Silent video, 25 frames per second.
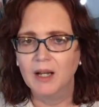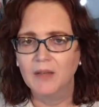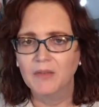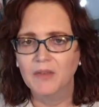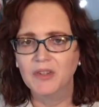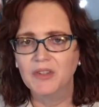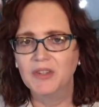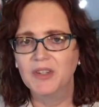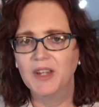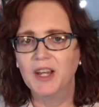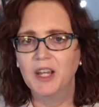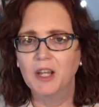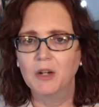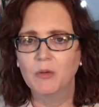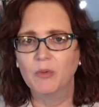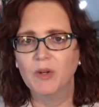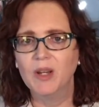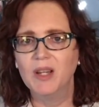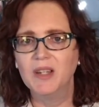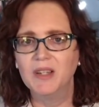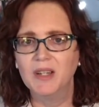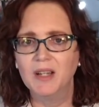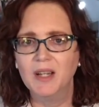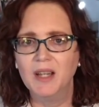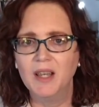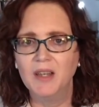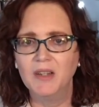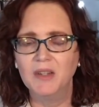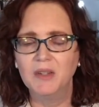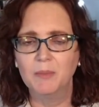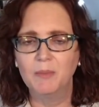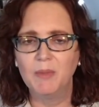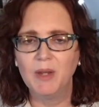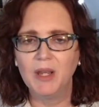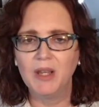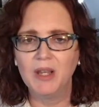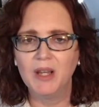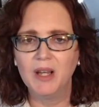The second reason is
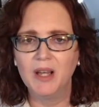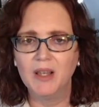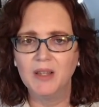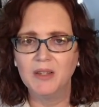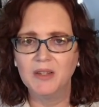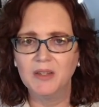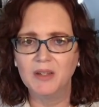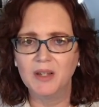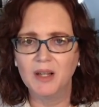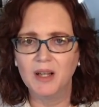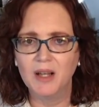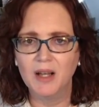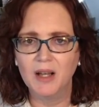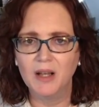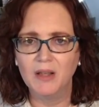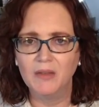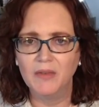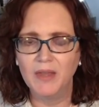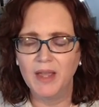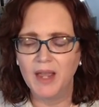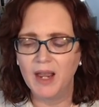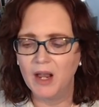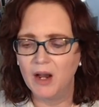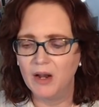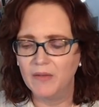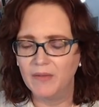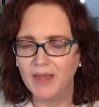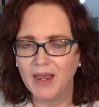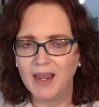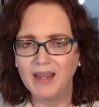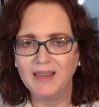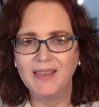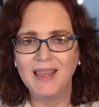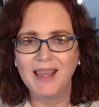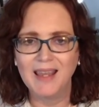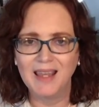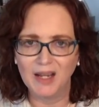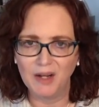because
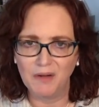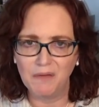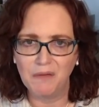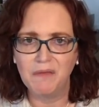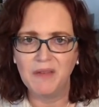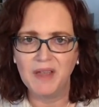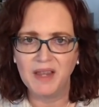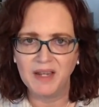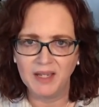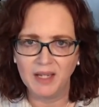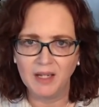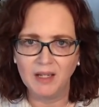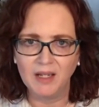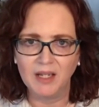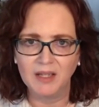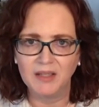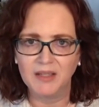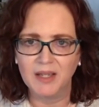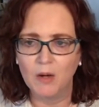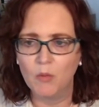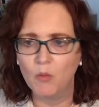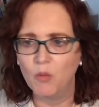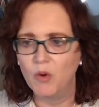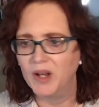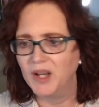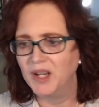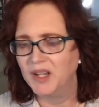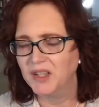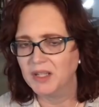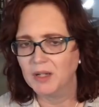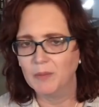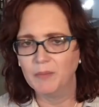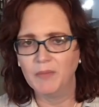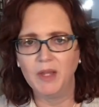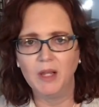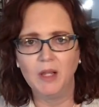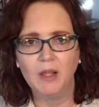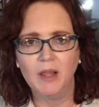they get offended because they wanted
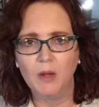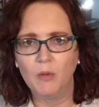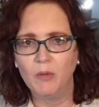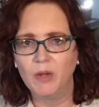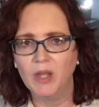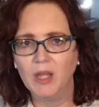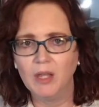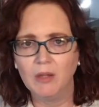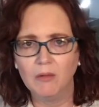something that